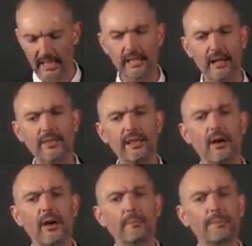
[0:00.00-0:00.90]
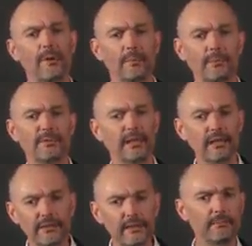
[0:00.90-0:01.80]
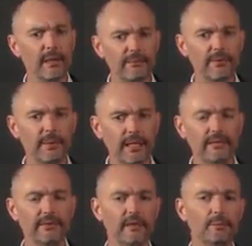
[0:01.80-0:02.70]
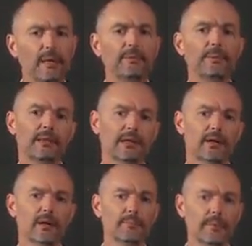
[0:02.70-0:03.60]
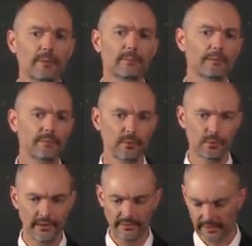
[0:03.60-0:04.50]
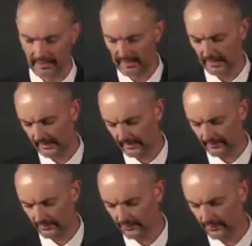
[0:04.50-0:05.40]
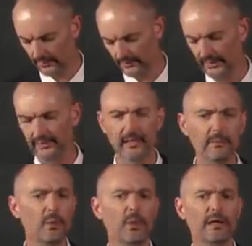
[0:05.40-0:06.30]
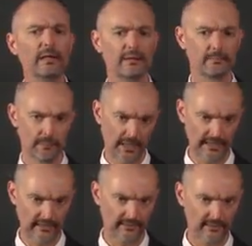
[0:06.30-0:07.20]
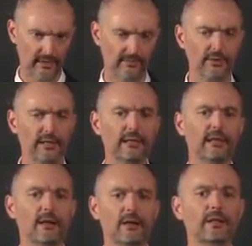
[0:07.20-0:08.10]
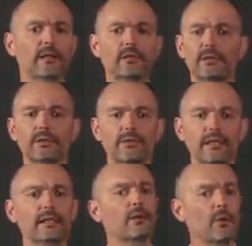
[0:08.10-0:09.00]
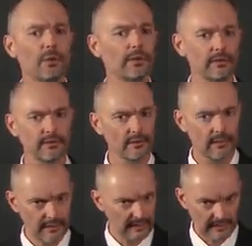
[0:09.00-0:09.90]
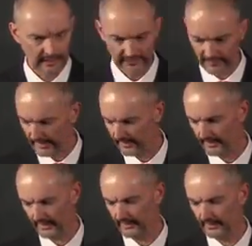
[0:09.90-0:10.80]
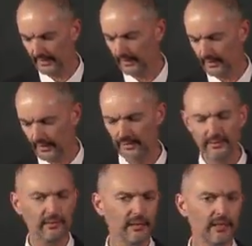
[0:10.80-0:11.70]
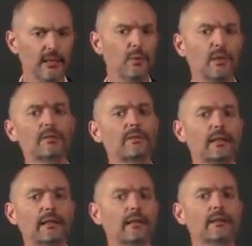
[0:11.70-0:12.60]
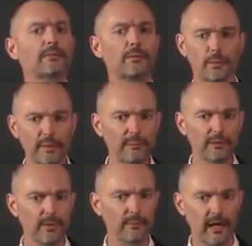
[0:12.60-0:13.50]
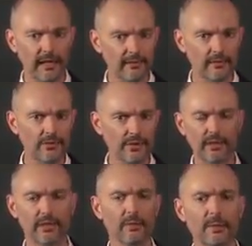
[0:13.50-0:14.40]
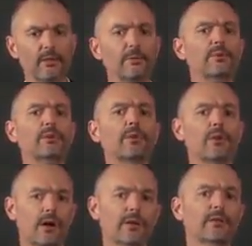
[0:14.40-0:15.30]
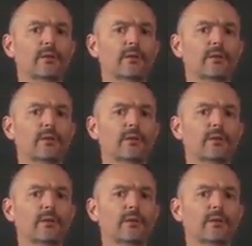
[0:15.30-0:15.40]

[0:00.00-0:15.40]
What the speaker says: Now there are problems there. Step up from case series perhaps, but there are problems with a case control series. Number one is bias. Now if you read that article, you'll see the authors say that this clinic was for people from a higher socioeconomic group. So you've got to ask